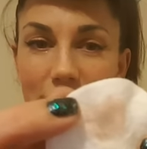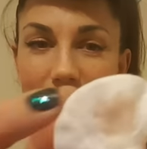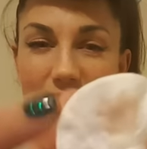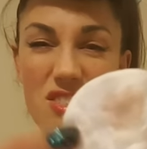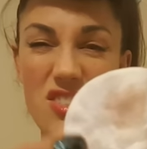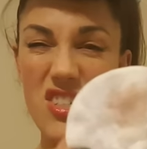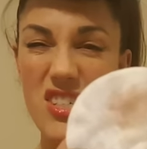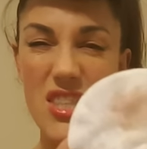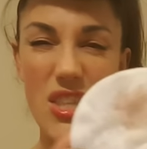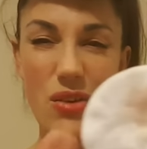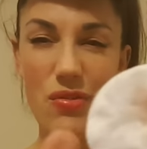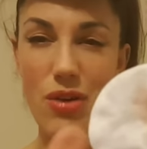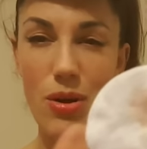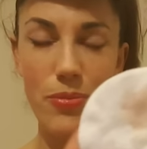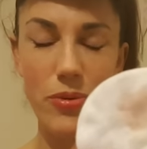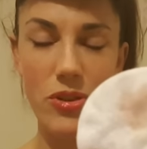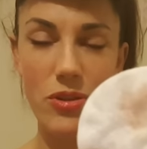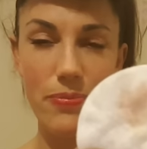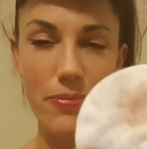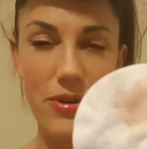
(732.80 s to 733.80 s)
that's just the grub
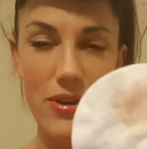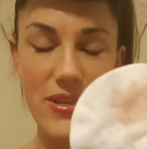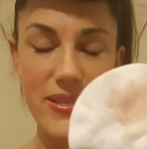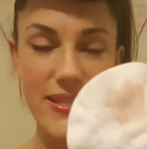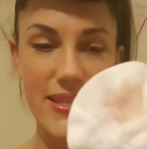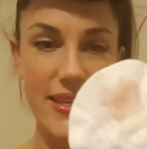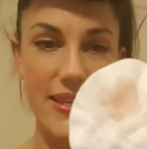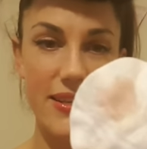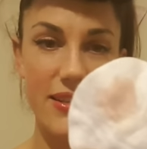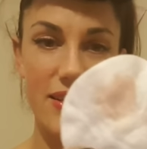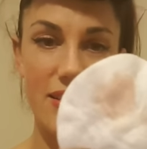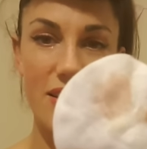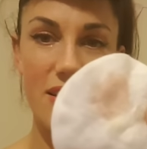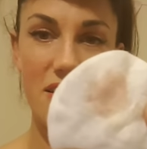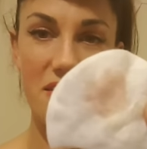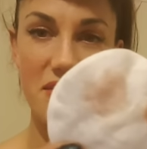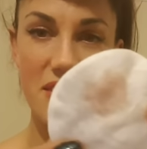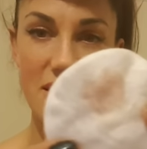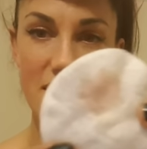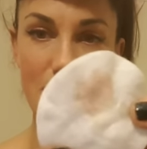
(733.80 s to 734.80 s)
on the bracelet
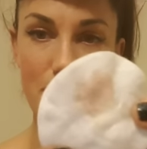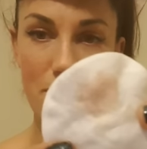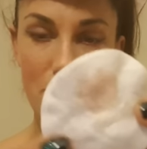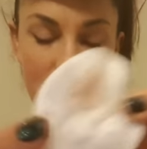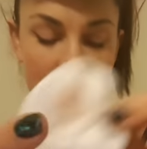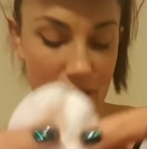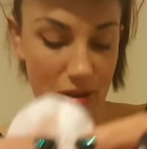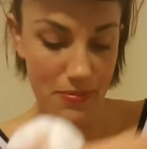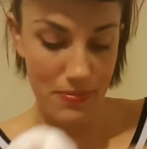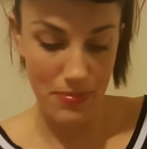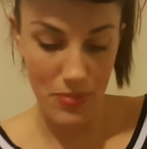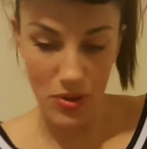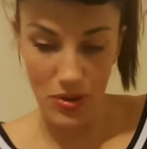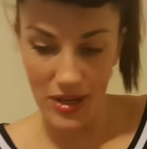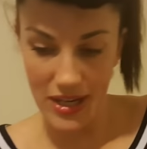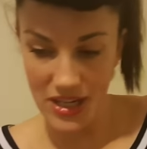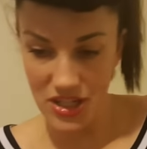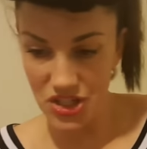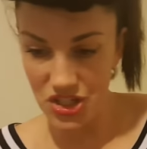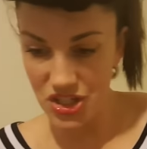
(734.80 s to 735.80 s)
of the Simichrome
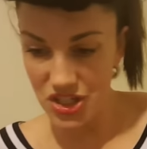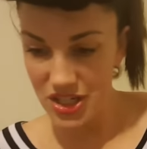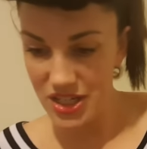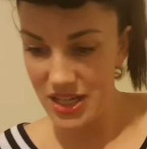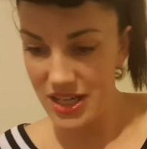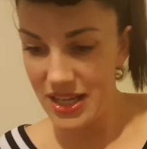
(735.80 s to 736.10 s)
polish.